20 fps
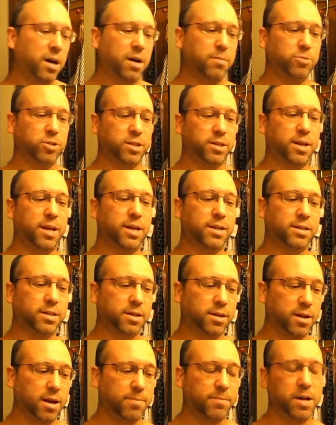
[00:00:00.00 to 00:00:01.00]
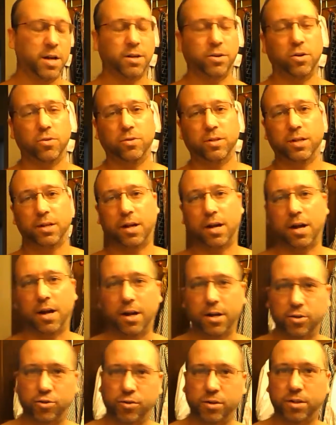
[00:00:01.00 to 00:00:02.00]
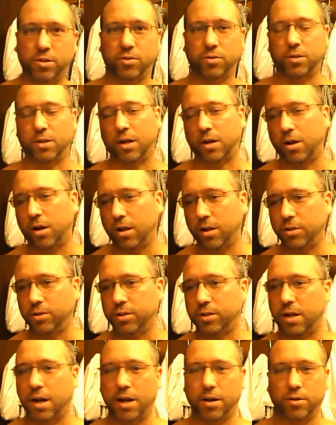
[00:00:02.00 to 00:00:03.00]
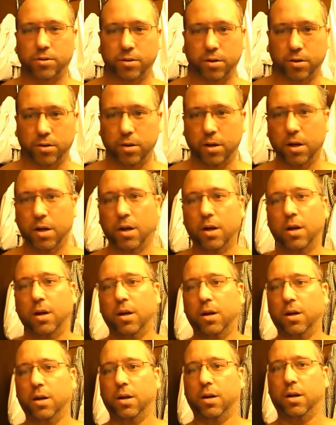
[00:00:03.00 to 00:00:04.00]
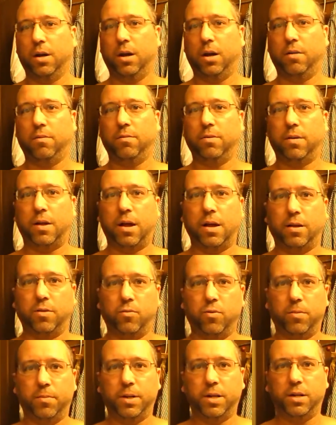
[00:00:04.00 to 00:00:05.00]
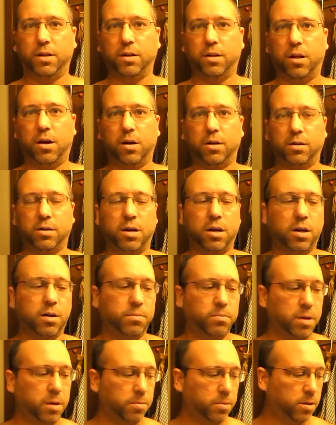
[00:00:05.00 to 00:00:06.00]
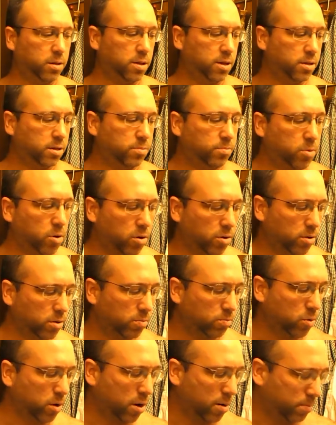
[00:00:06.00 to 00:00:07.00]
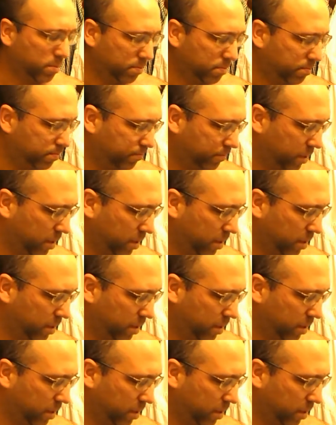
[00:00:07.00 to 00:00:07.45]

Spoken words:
I'm just guessing. I'm not no psychiatrist or psychologist, I don't know. I haven't had a woman in a long time, maybe that's part of the problem.